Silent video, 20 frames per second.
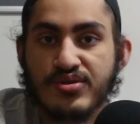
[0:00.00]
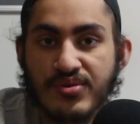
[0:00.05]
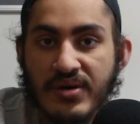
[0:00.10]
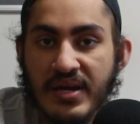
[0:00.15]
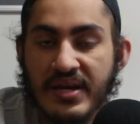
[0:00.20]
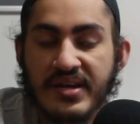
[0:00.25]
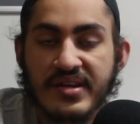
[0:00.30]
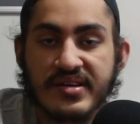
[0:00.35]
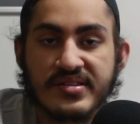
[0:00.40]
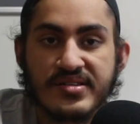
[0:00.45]

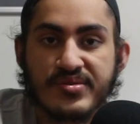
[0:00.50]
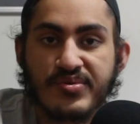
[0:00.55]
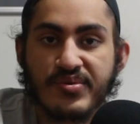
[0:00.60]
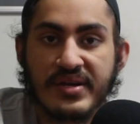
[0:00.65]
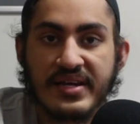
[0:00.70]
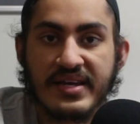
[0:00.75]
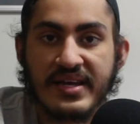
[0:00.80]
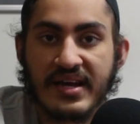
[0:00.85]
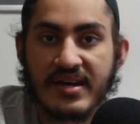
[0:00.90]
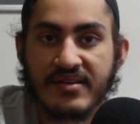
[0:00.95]
UK doesn't
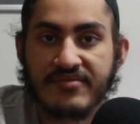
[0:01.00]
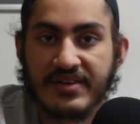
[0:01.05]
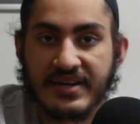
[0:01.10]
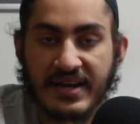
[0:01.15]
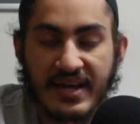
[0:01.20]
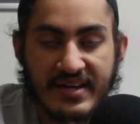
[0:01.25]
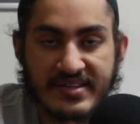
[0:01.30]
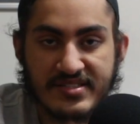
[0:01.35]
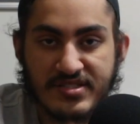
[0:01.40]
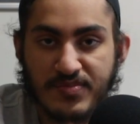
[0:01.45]
really have
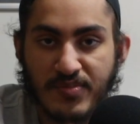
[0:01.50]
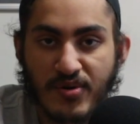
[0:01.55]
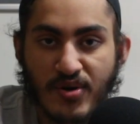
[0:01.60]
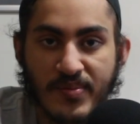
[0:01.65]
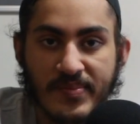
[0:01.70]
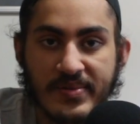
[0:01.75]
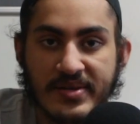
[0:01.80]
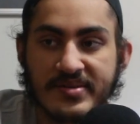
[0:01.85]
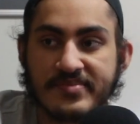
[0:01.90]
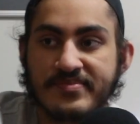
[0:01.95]
an ants
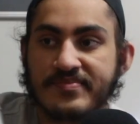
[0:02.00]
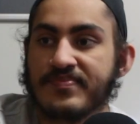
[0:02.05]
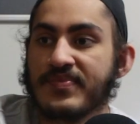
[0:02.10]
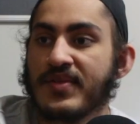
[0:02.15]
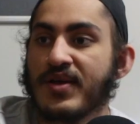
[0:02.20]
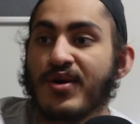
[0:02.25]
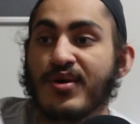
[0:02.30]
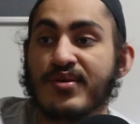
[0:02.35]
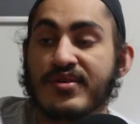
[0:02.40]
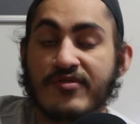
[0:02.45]
problem
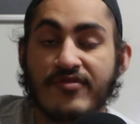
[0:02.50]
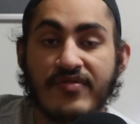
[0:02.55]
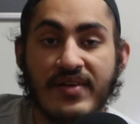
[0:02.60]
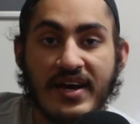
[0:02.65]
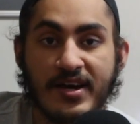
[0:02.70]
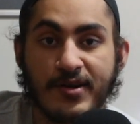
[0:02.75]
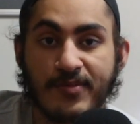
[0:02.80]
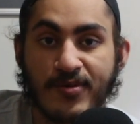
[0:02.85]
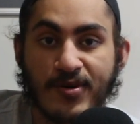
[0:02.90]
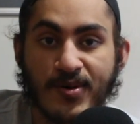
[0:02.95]
or a
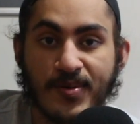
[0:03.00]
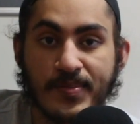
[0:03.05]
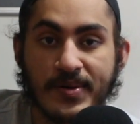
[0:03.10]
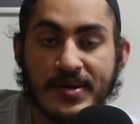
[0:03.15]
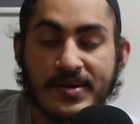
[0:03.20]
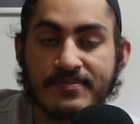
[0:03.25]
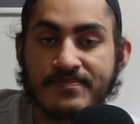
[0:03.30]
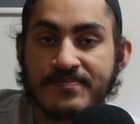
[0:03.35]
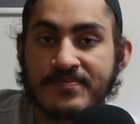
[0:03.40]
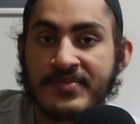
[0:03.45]
fly
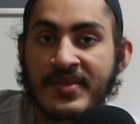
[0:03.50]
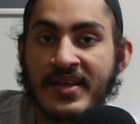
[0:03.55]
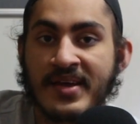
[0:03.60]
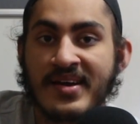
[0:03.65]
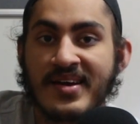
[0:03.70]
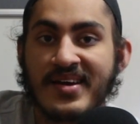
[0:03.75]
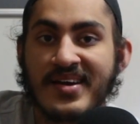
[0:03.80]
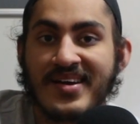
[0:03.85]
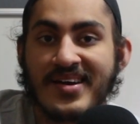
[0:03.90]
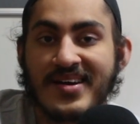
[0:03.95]
problem,
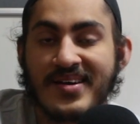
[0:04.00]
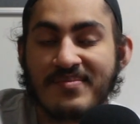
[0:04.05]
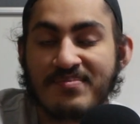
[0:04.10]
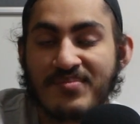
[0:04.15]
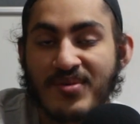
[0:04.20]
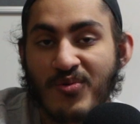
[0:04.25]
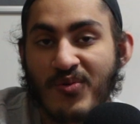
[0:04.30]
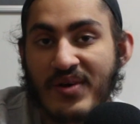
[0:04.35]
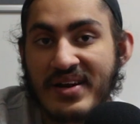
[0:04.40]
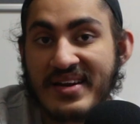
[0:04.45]

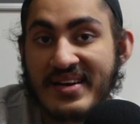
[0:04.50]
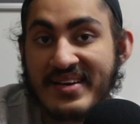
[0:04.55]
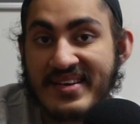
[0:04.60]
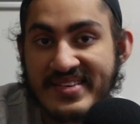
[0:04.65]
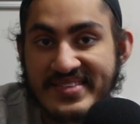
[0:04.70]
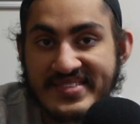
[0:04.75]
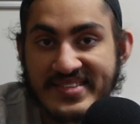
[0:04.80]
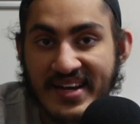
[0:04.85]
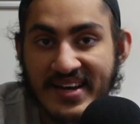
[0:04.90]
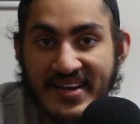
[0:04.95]
but what it
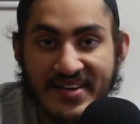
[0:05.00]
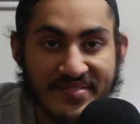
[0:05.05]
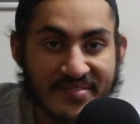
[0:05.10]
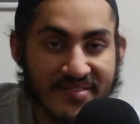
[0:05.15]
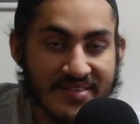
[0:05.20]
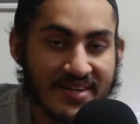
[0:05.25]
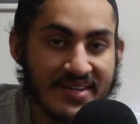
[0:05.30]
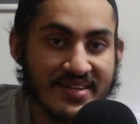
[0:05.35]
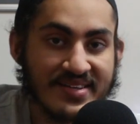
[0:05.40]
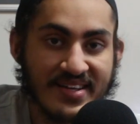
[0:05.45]
does
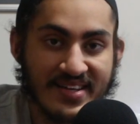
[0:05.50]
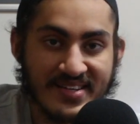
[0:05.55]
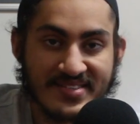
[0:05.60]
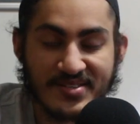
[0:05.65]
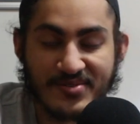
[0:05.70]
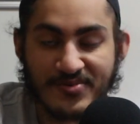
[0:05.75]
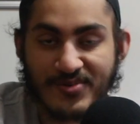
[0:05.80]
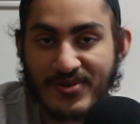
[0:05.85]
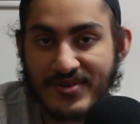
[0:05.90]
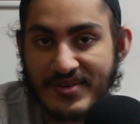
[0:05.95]
have
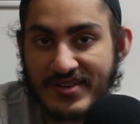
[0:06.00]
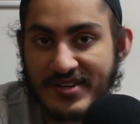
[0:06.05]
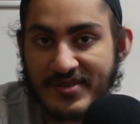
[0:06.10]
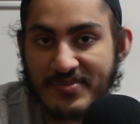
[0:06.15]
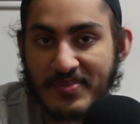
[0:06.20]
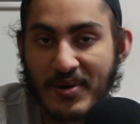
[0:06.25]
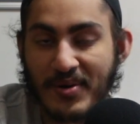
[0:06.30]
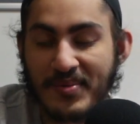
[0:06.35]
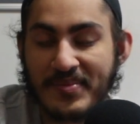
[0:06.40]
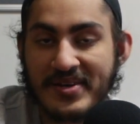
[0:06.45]
is a
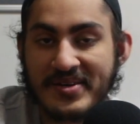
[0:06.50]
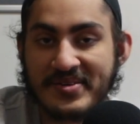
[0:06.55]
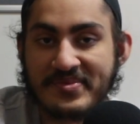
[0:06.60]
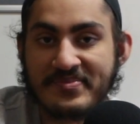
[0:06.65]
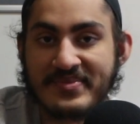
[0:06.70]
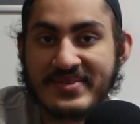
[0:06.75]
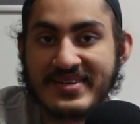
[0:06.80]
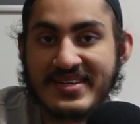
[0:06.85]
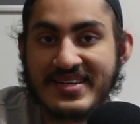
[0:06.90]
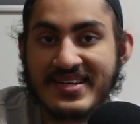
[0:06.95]
rodent
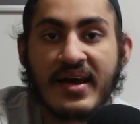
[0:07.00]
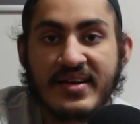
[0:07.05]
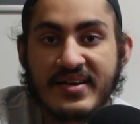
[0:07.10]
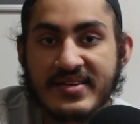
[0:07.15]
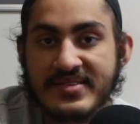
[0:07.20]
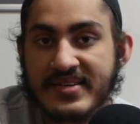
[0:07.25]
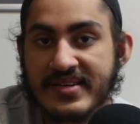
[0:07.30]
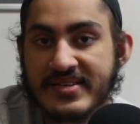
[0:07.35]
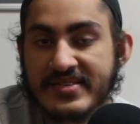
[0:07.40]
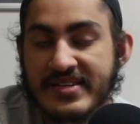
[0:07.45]
problem. And
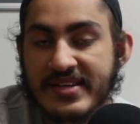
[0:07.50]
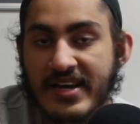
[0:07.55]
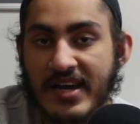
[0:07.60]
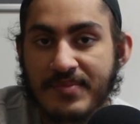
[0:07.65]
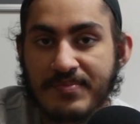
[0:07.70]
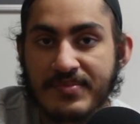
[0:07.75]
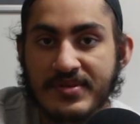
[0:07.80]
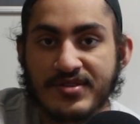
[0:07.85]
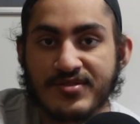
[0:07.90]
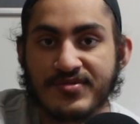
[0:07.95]
this actually
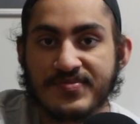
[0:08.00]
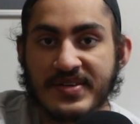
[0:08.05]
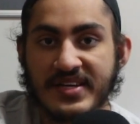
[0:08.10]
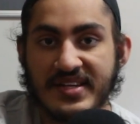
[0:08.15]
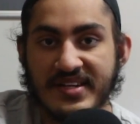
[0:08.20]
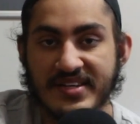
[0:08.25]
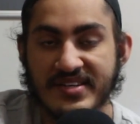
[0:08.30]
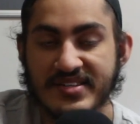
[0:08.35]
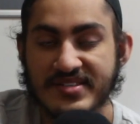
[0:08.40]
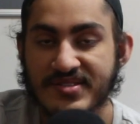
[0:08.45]
happened to me
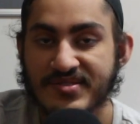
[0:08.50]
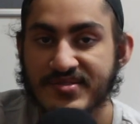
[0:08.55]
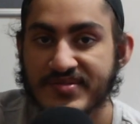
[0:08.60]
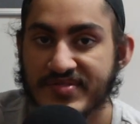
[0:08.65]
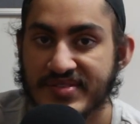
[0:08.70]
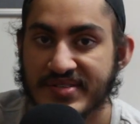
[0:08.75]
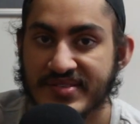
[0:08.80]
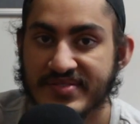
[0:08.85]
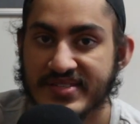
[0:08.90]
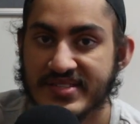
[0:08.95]
in year 2
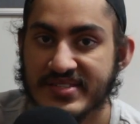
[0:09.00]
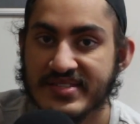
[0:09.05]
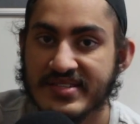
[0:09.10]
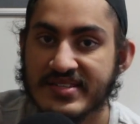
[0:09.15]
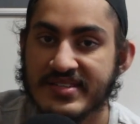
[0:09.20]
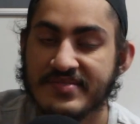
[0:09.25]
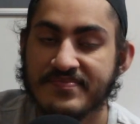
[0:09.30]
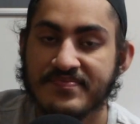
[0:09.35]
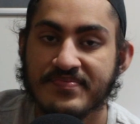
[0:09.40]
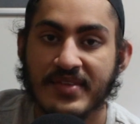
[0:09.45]
of
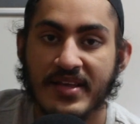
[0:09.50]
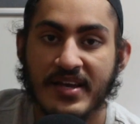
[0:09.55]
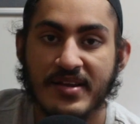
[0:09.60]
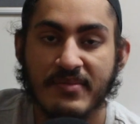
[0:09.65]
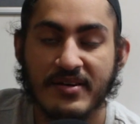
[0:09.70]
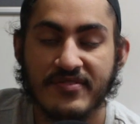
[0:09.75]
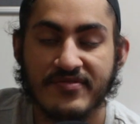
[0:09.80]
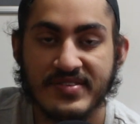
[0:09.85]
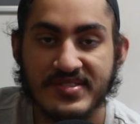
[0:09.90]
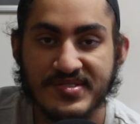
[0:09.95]
university. In
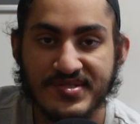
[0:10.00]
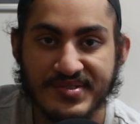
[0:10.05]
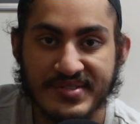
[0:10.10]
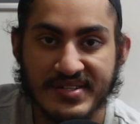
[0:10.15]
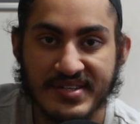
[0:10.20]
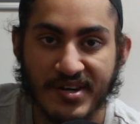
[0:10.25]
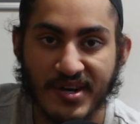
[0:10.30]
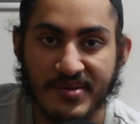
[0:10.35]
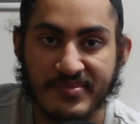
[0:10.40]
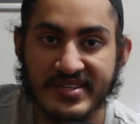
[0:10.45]
my first
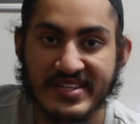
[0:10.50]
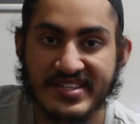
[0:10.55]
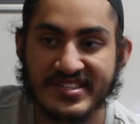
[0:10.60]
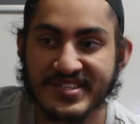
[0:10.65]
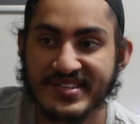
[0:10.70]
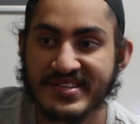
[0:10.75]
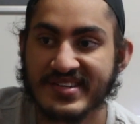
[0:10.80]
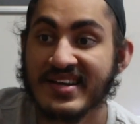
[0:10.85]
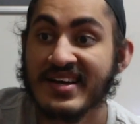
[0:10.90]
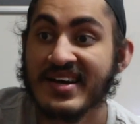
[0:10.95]
uni
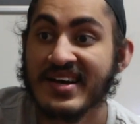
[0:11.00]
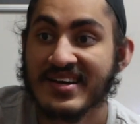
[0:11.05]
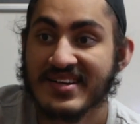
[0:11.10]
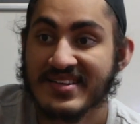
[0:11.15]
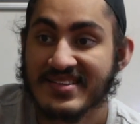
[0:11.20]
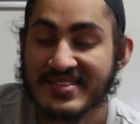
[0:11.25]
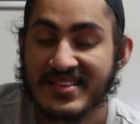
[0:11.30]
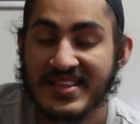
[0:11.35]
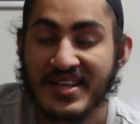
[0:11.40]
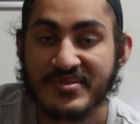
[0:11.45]
accommodation,
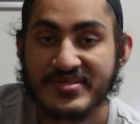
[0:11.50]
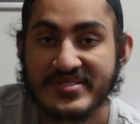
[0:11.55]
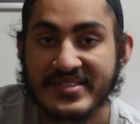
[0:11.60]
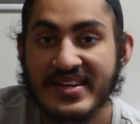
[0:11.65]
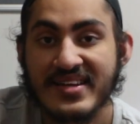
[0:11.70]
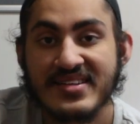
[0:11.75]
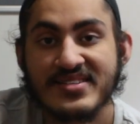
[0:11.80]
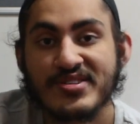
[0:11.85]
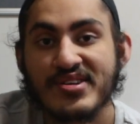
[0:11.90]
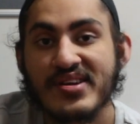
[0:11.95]
there was
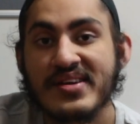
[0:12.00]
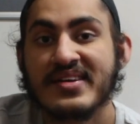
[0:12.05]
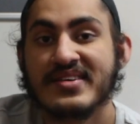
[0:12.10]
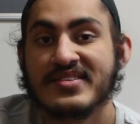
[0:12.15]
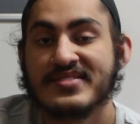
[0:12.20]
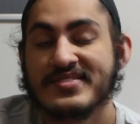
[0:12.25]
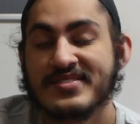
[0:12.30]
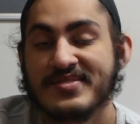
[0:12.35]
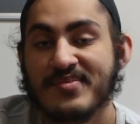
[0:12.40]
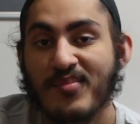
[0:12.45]
literally
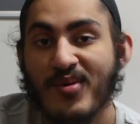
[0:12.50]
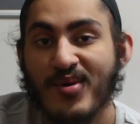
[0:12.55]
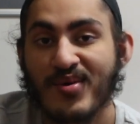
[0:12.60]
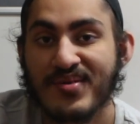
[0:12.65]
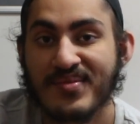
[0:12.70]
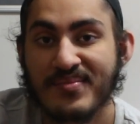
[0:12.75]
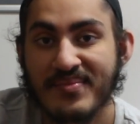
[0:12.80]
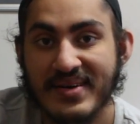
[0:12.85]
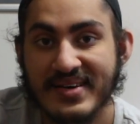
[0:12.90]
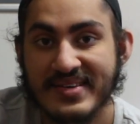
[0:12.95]
a
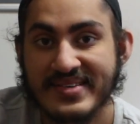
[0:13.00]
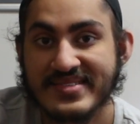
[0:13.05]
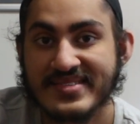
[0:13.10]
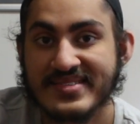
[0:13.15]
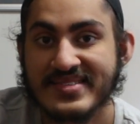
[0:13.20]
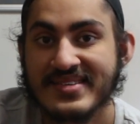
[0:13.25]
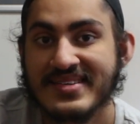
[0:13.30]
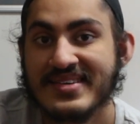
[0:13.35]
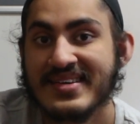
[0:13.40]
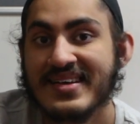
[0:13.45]
small
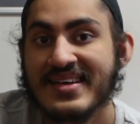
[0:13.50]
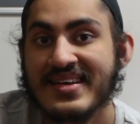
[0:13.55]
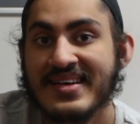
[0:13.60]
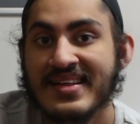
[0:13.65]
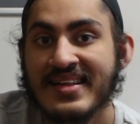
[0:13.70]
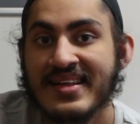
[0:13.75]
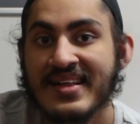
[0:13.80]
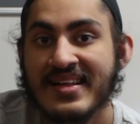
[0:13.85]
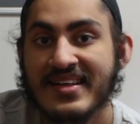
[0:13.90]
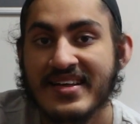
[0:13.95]
mice
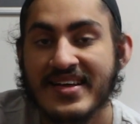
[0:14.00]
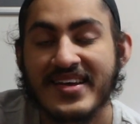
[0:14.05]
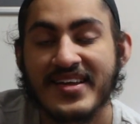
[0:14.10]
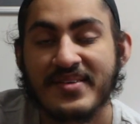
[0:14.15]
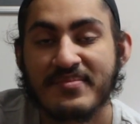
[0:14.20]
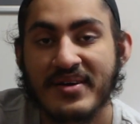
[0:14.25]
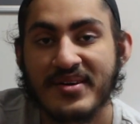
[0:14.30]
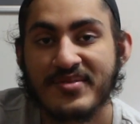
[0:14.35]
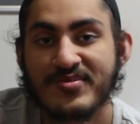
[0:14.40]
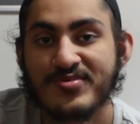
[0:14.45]

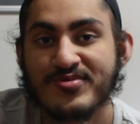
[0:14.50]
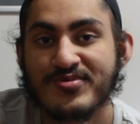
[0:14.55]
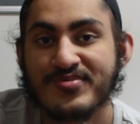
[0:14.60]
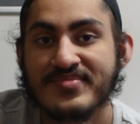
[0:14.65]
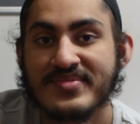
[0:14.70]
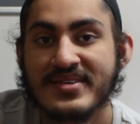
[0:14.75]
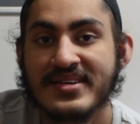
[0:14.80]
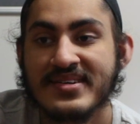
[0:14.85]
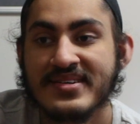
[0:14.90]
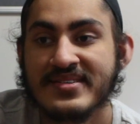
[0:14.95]
in my
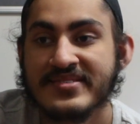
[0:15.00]
room.